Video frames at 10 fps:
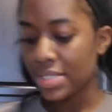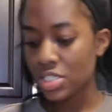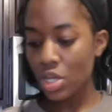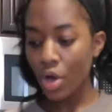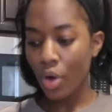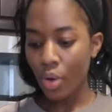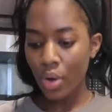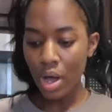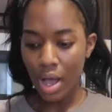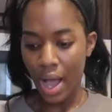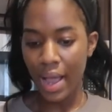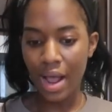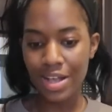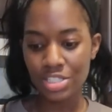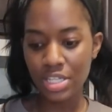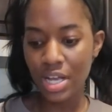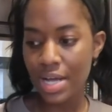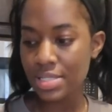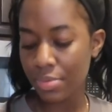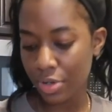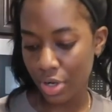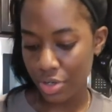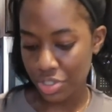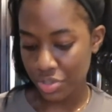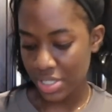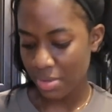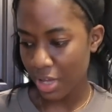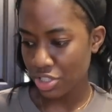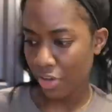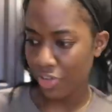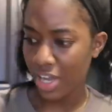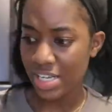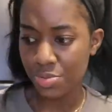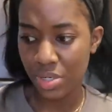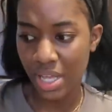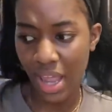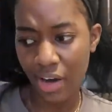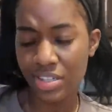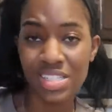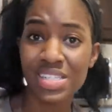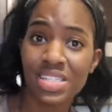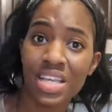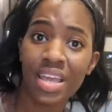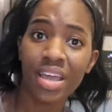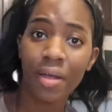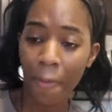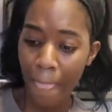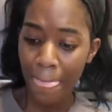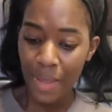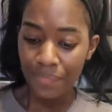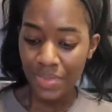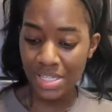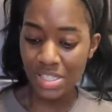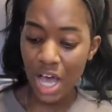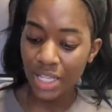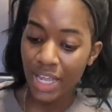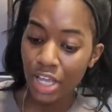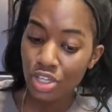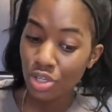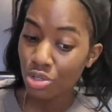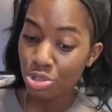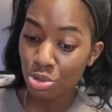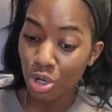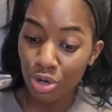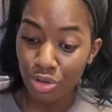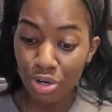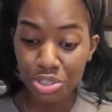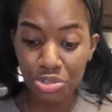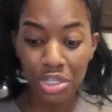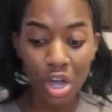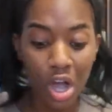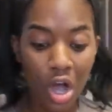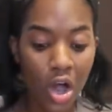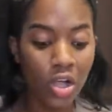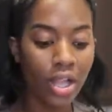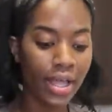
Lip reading: So I actually got some groceries. I'm not sure if you guys would care to see. It's not like a usual grocery haul.